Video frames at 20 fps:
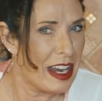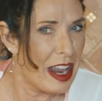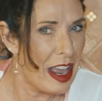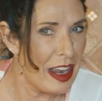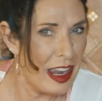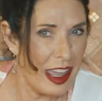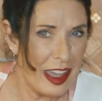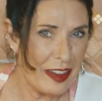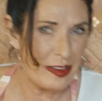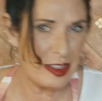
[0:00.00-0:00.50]

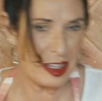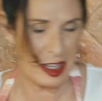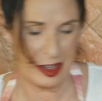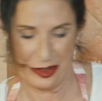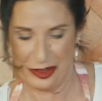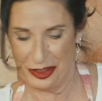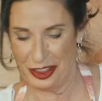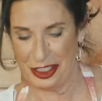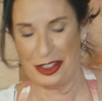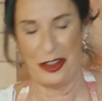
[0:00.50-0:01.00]
I love you.
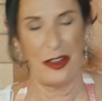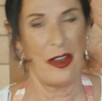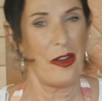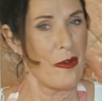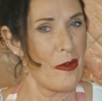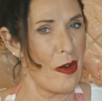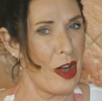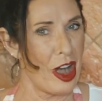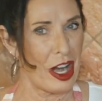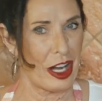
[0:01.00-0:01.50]
So
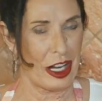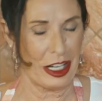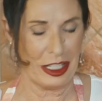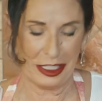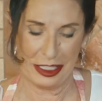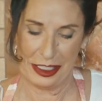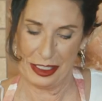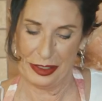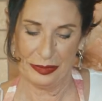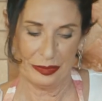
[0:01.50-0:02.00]
it
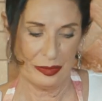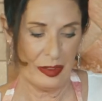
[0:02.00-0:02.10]
works.